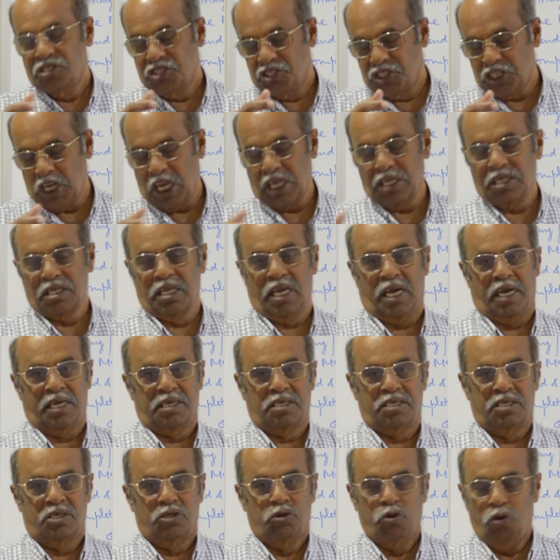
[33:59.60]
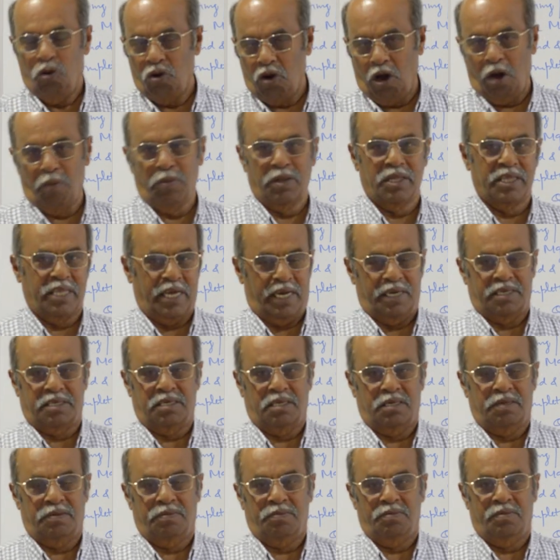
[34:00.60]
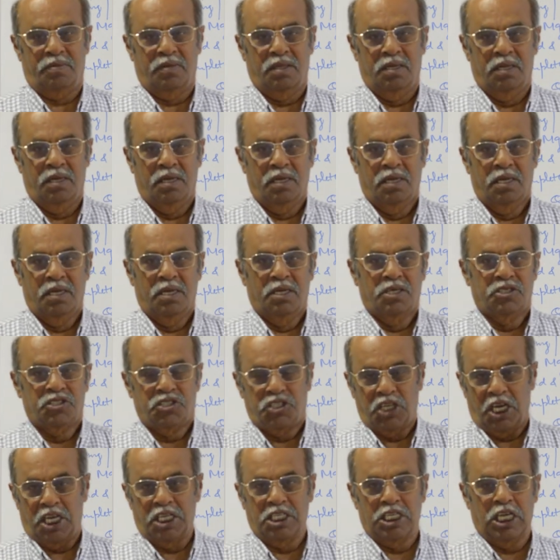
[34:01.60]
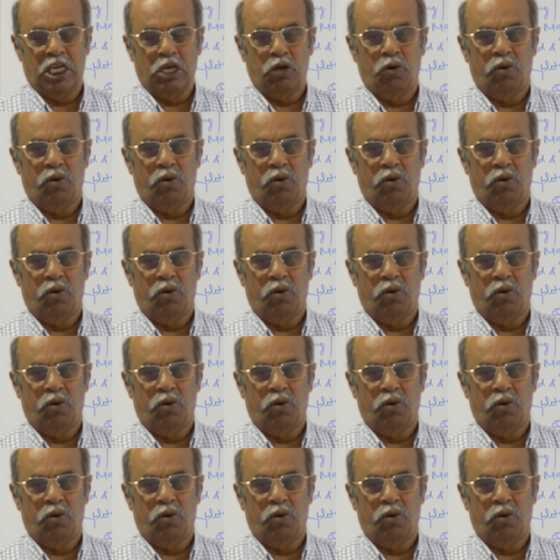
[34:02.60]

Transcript: Change that. No harm in that. Changing